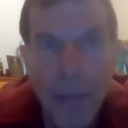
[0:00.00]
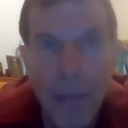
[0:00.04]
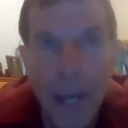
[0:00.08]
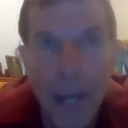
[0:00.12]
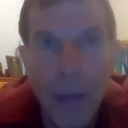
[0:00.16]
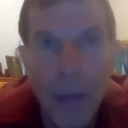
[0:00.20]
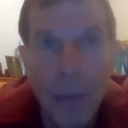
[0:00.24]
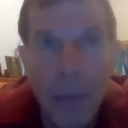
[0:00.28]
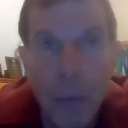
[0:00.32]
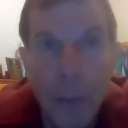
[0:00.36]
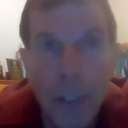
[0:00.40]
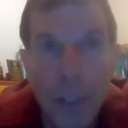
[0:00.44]

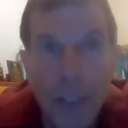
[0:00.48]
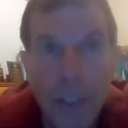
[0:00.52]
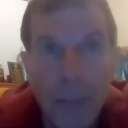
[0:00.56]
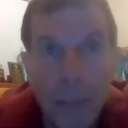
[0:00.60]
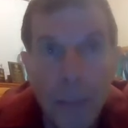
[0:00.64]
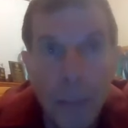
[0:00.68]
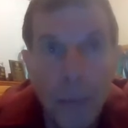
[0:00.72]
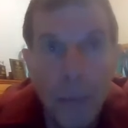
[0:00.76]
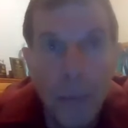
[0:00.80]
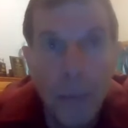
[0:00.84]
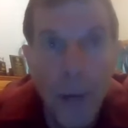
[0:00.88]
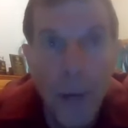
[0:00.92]
I really
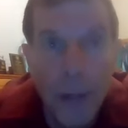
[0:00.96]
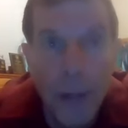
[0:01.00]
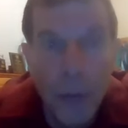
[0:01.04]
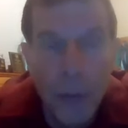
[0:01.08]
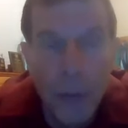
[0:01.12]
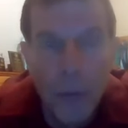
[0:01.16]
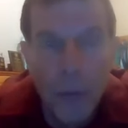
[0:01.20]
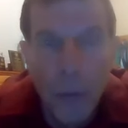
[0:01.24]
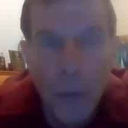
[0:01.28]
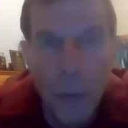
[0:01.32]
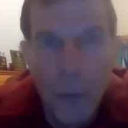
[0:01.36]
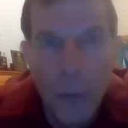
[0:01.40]
am proud
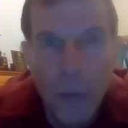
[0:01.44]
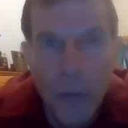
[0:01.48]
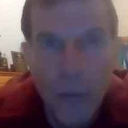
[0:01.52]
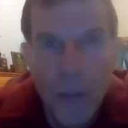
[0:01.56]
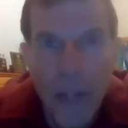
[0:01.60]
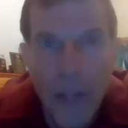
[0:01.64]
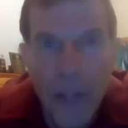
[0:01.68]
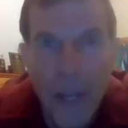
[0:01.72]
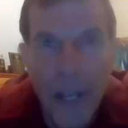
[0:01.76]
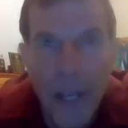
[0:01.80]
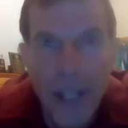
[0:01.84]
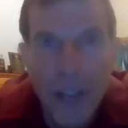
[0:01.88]
to have worked
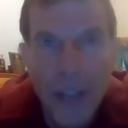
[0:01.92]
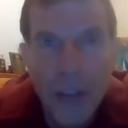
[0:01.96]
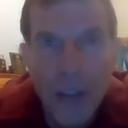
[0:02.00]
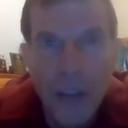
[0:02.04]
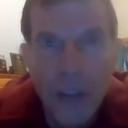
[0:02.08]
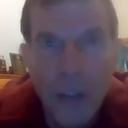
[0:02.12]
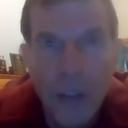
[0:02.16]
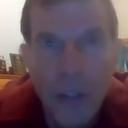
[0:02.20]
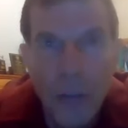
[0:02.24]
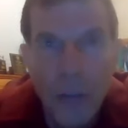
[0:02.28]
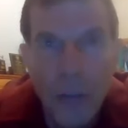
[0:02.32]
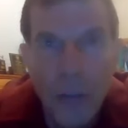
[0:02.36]
for that
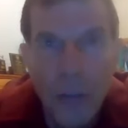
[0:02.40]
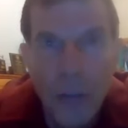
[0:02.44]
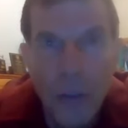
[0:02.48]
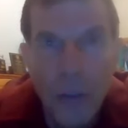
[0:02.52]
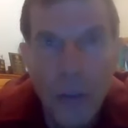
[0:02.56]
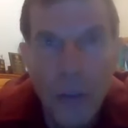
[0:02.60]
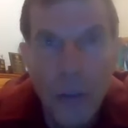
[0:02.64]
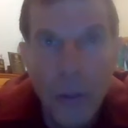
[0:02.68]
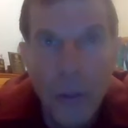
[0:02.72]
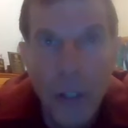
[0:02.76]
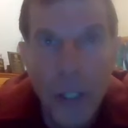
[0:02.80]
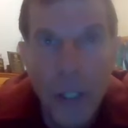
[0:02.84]
agency for
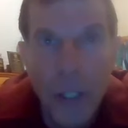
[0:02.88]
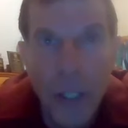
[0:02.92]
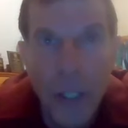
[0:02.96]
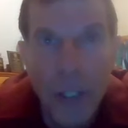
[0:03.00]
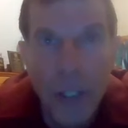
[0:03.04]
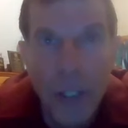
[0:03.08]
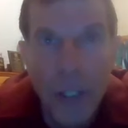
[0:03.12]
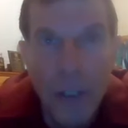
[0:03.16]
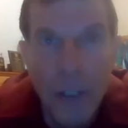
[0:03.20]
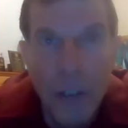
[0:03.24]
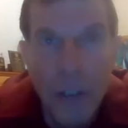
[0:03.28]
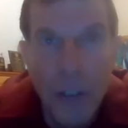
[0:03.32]
the
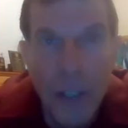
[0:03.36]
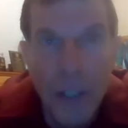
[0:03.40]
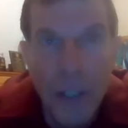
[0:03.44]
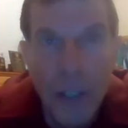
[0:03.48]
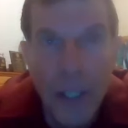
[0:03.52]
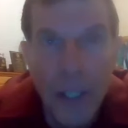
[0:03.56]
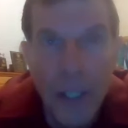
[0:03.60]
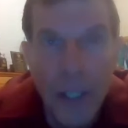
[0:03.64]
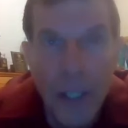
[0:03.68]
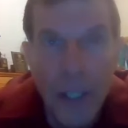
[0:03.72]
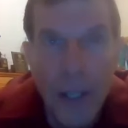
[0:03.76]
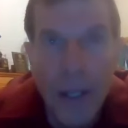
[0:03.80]
38 years I
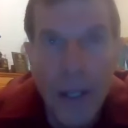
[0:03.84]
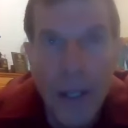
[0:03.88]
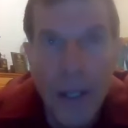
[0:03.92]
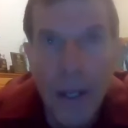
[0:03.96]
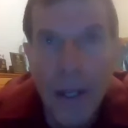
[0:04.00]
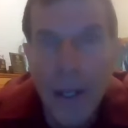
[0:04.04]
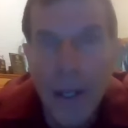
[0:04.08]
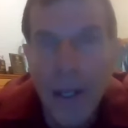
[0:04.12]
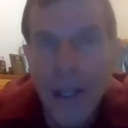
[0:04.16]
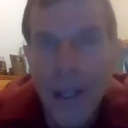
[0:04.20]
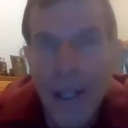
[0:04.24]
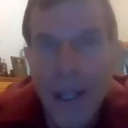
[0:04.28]
did.
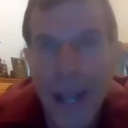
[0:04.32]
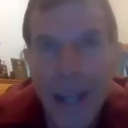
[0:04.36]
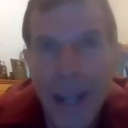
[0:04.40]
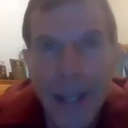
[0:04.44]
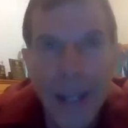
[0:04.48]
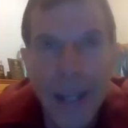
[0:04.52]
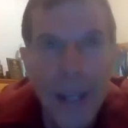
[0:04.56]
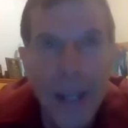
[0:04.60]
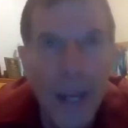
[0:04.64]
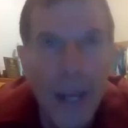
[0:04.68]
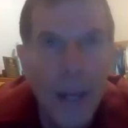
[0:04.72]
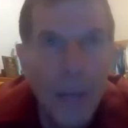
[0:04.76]

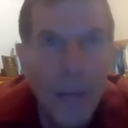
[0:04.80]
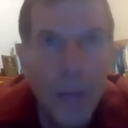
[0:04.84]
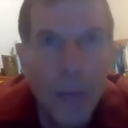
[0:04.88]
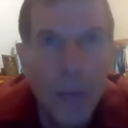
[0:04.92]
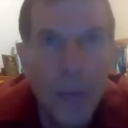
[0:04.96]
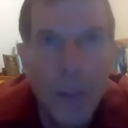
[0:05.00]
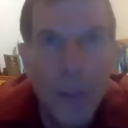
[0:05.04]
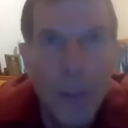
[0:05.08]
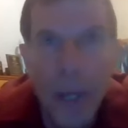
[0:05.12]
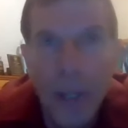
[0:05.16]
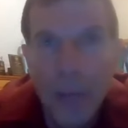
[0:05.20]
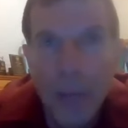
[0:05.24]

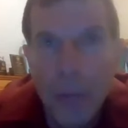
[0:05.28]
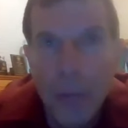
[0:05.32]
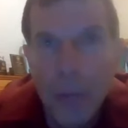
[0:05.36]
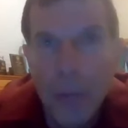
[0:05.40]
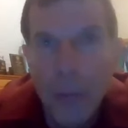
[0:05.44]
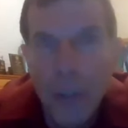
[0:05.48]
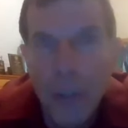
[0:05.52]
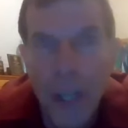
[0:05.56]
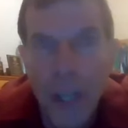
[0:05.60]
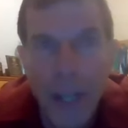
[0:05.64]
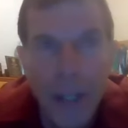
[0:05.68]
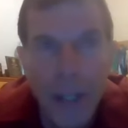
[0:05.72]

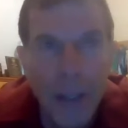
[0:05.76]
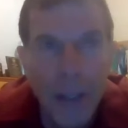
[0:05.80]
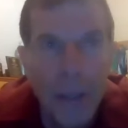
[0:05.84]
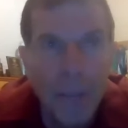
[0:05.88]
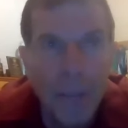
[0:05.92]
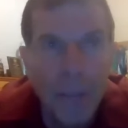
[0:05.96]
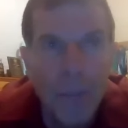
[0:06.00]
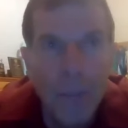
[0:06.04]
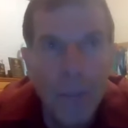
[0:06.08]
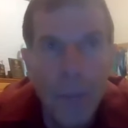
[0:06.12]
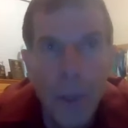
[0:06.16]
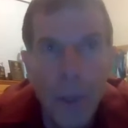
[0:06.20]
99.9%
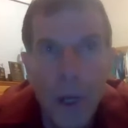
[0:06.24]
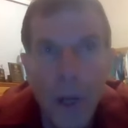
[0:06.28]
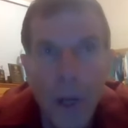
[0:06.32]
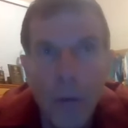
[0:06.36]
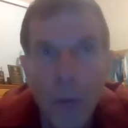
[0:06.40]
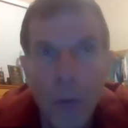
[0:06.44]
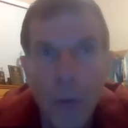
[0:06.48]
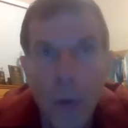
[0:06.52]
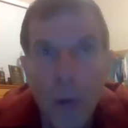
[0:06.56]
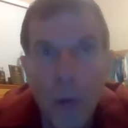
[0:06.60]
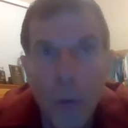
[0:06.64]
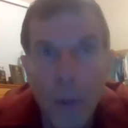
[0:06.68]

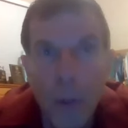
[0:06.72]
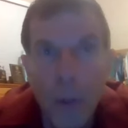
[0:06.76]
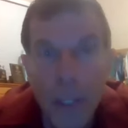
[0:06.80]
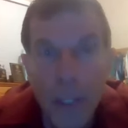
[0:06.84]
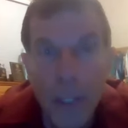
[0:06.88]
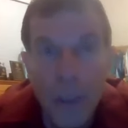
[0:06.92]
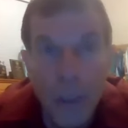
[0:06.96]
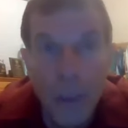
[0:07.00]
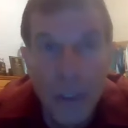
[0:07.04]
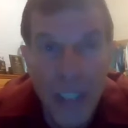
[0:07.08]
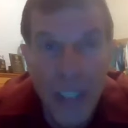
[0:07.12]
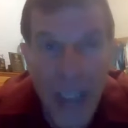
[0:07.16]
of what we
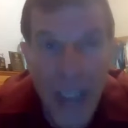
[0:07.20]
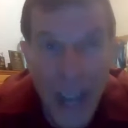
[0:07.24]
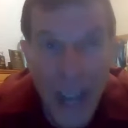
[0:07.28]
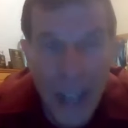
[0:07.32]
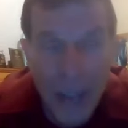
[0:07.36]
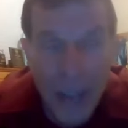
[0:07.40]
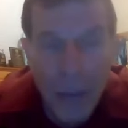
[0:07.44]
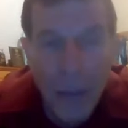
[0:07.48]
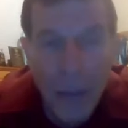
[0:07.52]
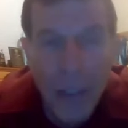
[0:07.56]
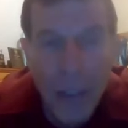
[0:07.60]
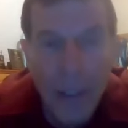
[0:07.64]
did was
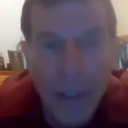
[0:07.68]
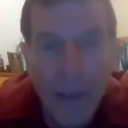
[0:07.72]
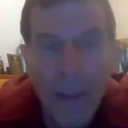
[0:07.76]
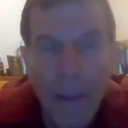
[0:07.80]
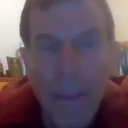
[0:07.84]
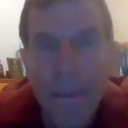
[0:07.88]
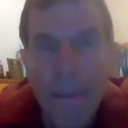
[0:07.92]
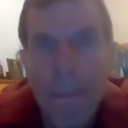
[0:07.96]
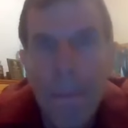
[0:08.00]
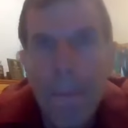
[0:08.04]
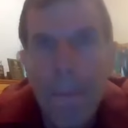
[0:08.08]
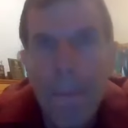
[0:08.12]
accurate
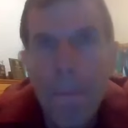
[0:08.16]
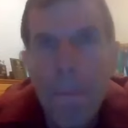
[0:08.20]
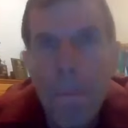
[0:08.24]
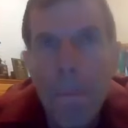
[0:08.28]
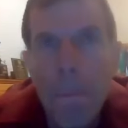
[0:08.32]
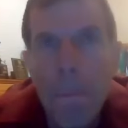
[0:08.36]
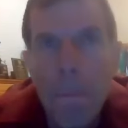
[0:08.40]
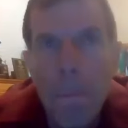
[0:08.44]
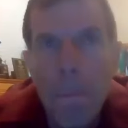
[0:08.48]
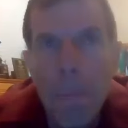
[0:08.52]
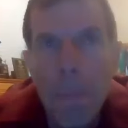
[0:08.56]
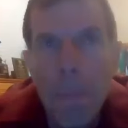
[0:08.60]

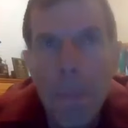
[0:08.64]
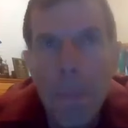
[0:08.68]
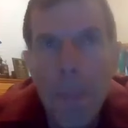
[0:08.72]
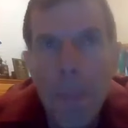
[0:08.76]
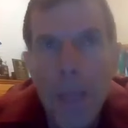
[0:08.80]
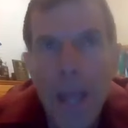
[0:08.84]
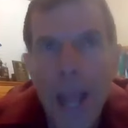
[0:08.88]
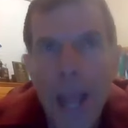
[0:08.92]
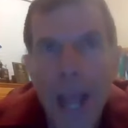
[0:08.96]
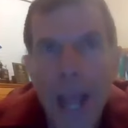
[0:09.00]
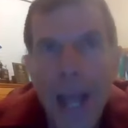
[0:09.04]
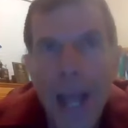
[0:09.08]

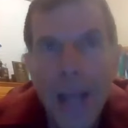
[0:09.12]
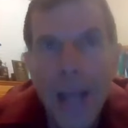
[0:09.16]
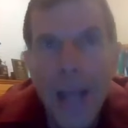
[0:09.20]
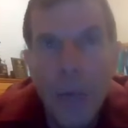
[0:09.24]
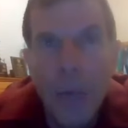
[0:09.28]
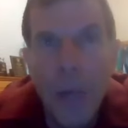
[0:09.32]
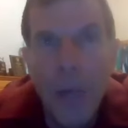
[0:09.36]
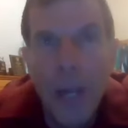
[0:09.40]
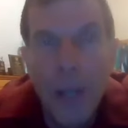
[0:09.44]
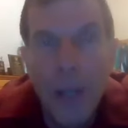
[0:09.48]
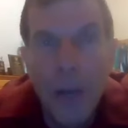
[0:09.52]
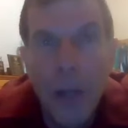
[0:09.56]

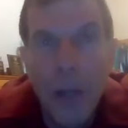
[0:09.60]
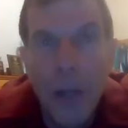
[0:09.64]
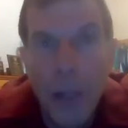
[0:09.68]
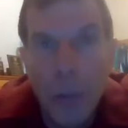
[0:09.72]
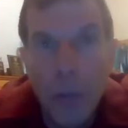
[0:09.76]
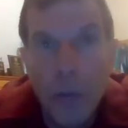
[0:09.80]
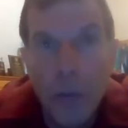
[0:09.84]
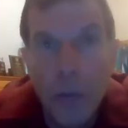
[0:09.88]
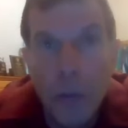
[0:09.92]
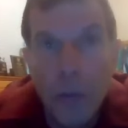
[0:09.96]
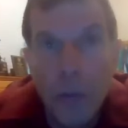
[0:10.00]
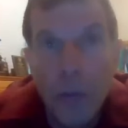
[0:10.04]
and
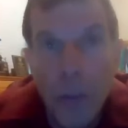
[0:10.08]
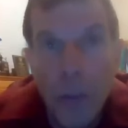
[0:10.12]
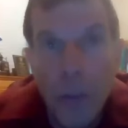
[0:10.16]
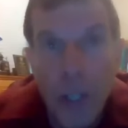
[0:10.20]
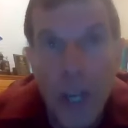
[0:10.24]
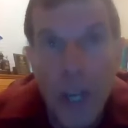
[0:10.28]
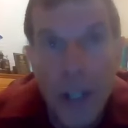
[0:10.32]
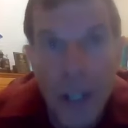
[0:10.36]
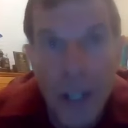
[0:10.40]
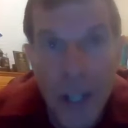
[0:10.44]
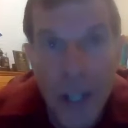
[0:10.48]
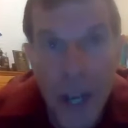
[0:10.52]
was
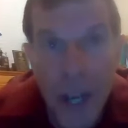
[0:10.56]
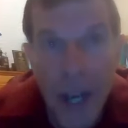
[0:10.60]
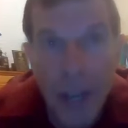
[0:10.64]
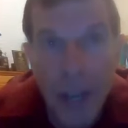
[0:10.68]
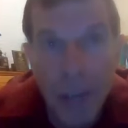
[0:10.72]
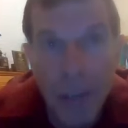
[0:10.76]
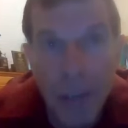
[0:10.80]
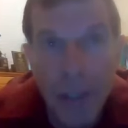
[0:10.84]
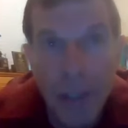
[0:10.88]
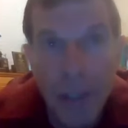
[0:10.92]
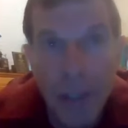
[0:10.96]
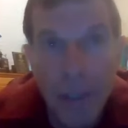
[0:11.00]
done
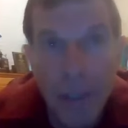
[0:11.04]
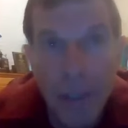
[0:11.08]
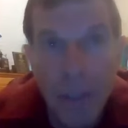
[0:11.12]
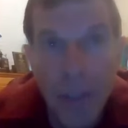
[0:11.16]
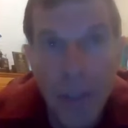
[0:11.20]
timely.